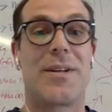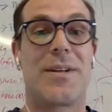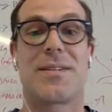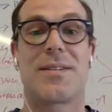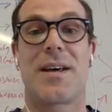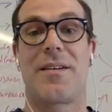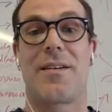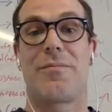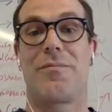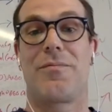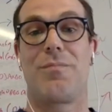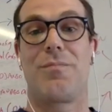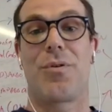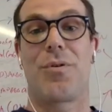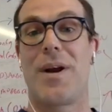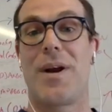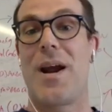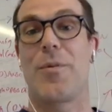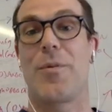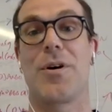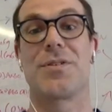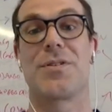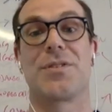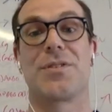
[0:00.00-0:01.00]
limited set
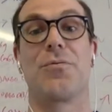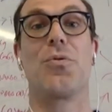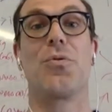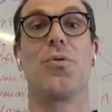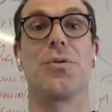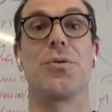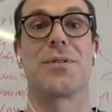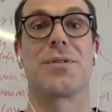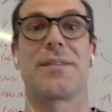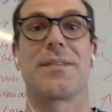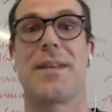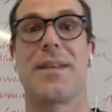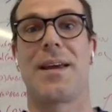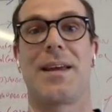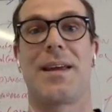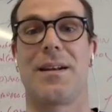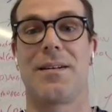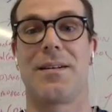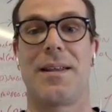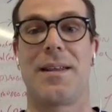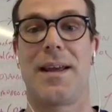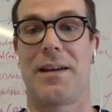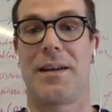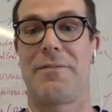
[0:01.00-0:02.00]
of parameters and rules
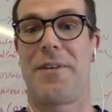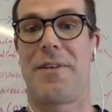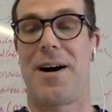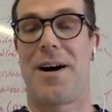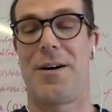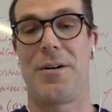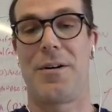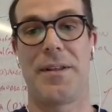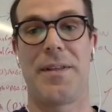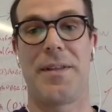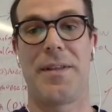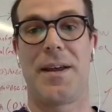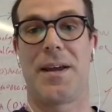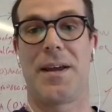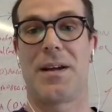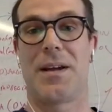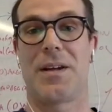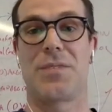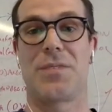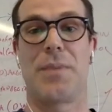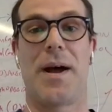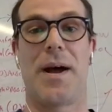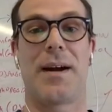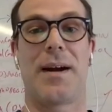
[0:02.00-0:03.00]
that they can
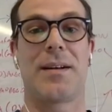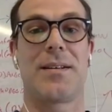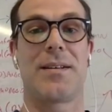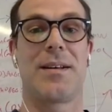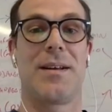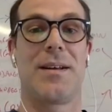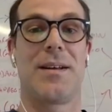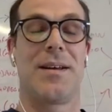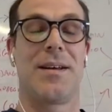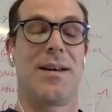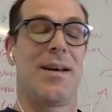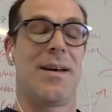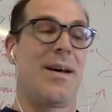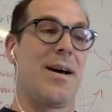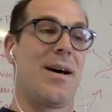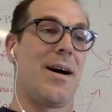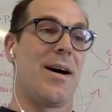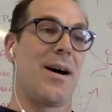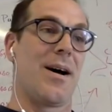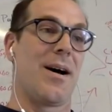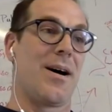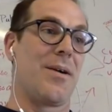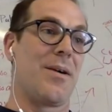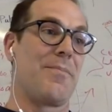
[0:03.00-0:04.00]
follow, that they can expect,
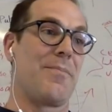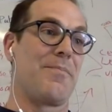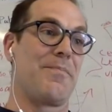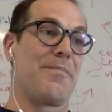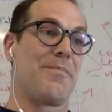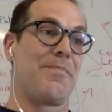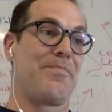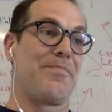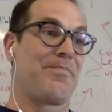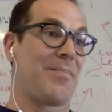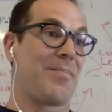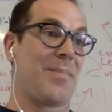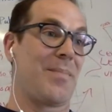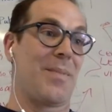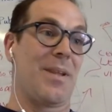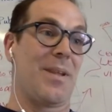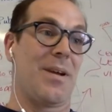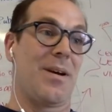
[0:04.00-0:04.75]
and